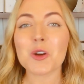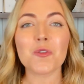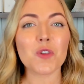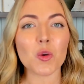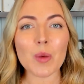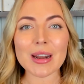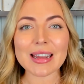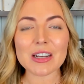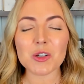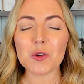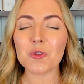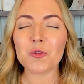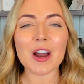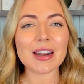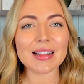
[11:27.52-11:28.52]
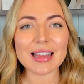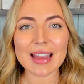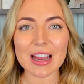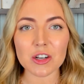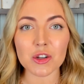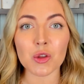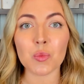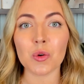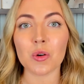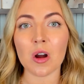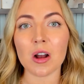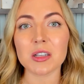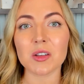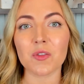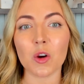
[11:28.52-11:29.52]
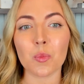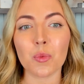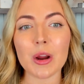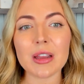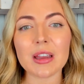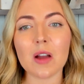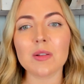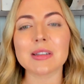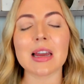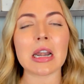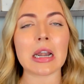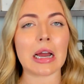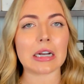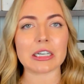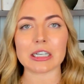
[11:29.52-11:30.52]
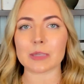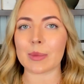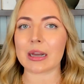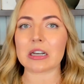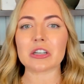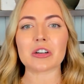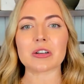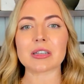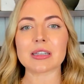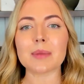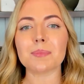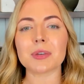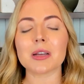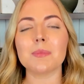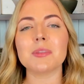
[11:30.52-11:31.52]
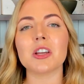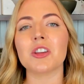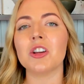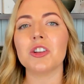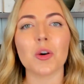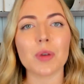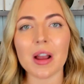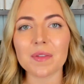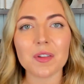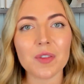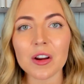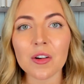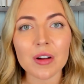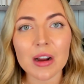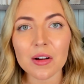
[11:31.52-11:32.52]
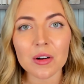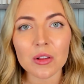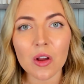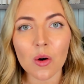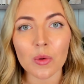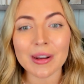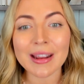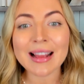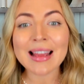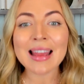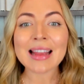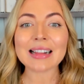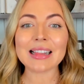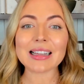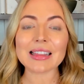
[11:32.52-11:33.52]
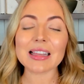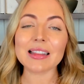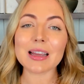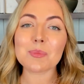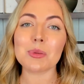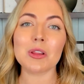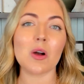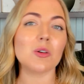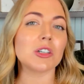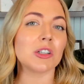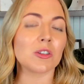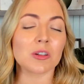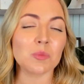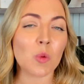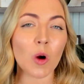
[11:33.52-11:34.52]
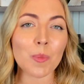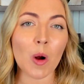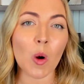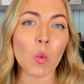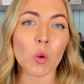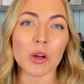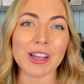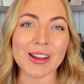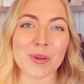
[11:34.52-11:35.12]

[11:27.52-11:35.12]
if you're ready to finally get to the root cause of your breakouts, not just manage your symptoms, you don't have to figure it out alone. Click the link below to learn more about working